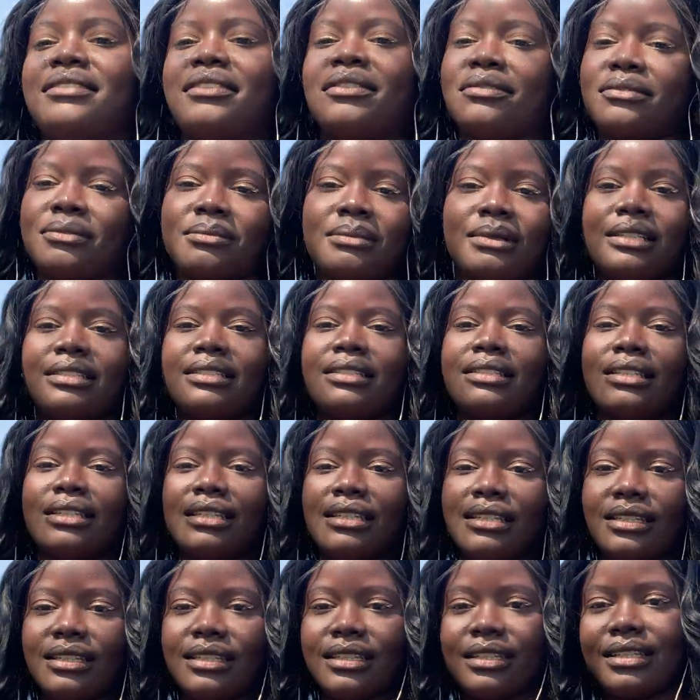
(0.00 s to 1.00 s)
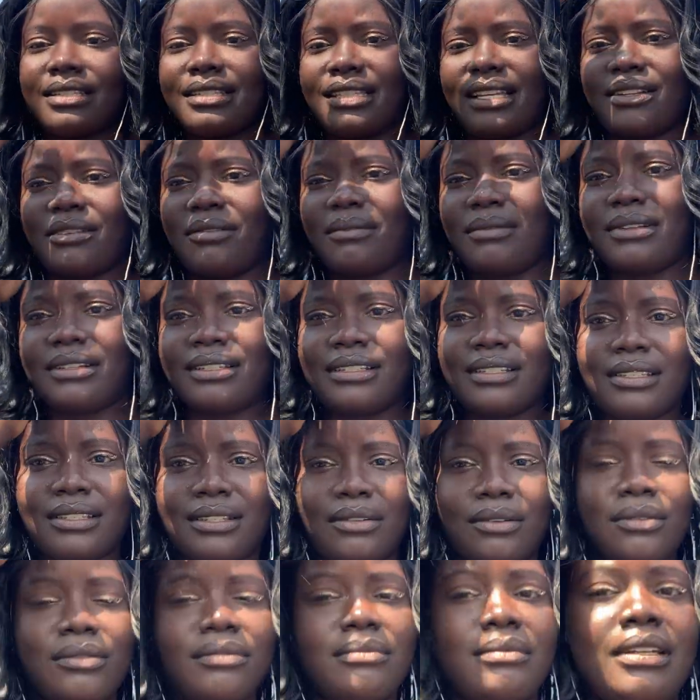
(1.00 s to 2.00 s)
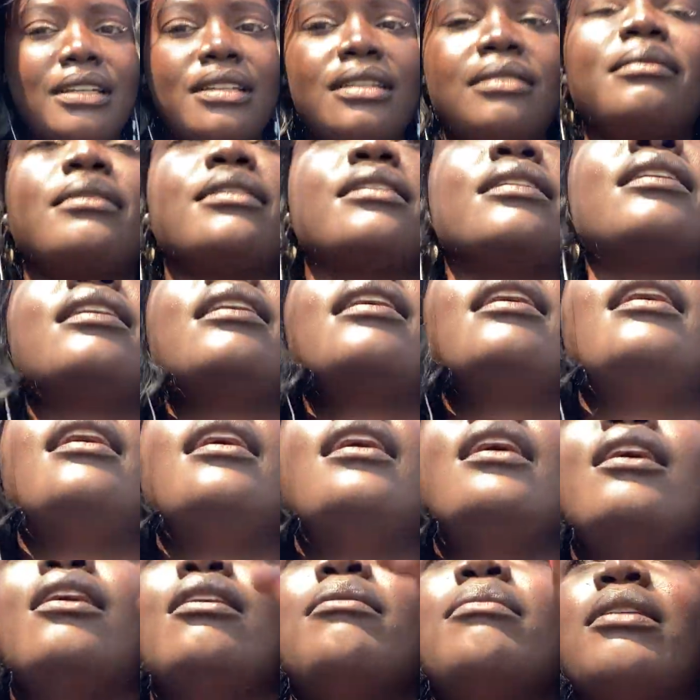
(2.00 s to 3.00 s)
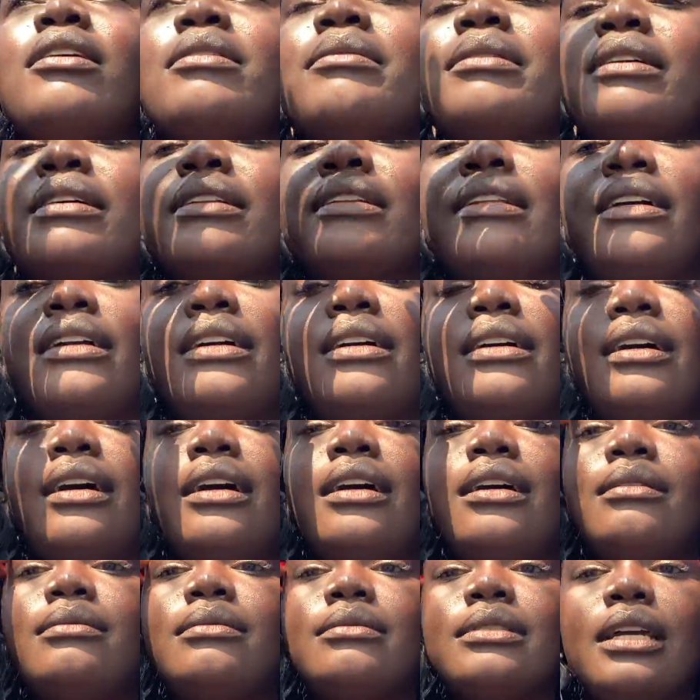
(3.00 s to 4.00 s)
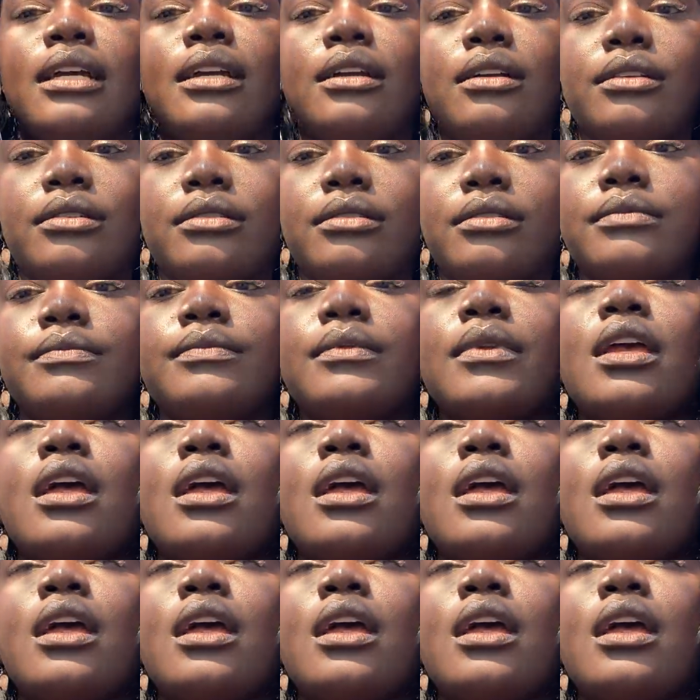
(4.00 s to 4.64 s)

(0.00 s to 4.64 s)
through my teeth, because I don't want this old man in my apartment, like, I'm scared.